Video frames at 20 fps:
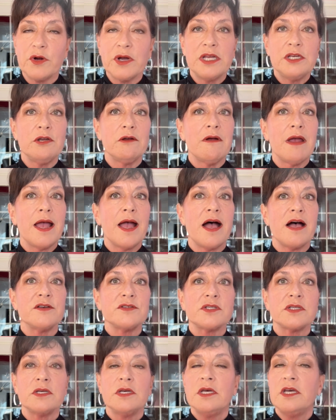in your
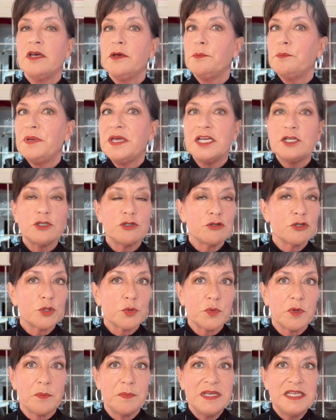house, pictures
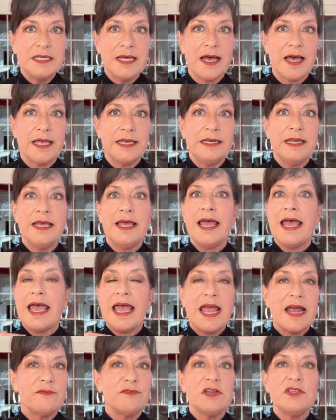will be done,
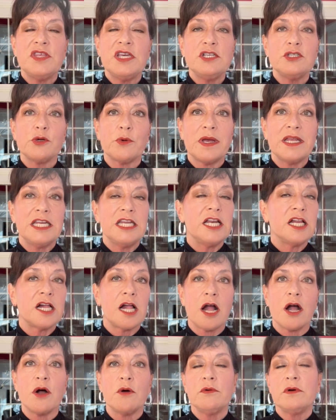everything's ready to
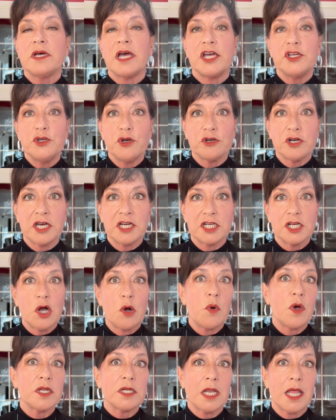go, and you're going to go
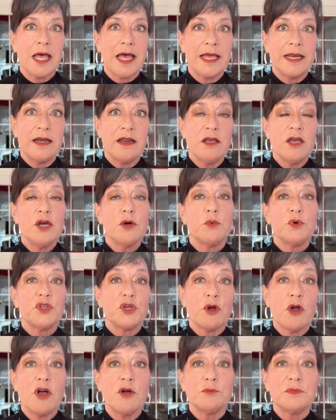online with your
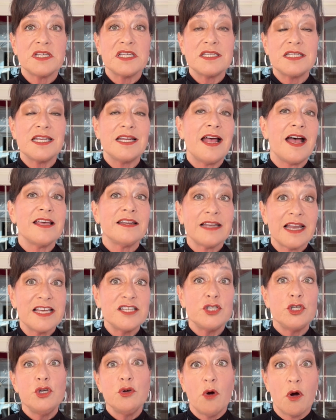home listed
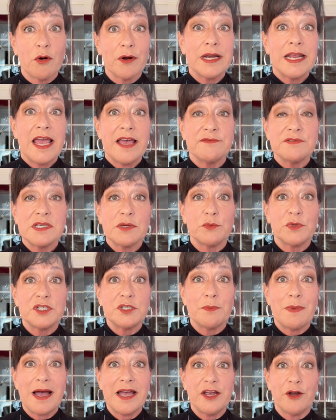unless you already have someone to
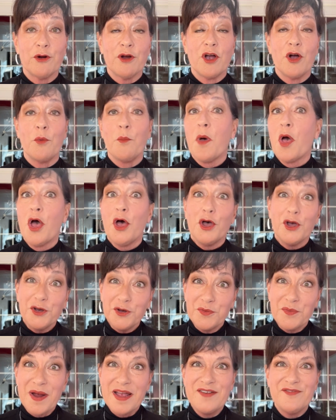buy your home.
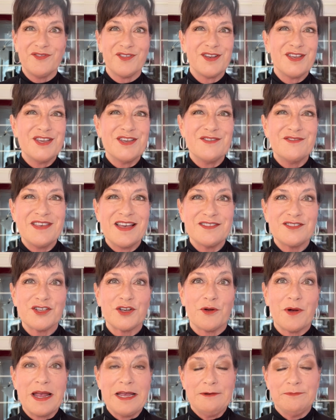Hooray for you, that's
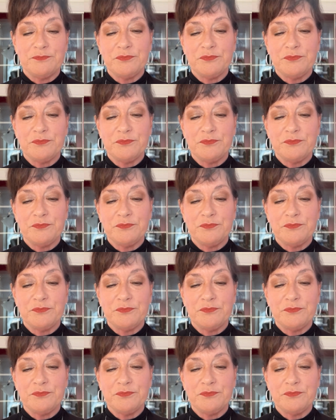great.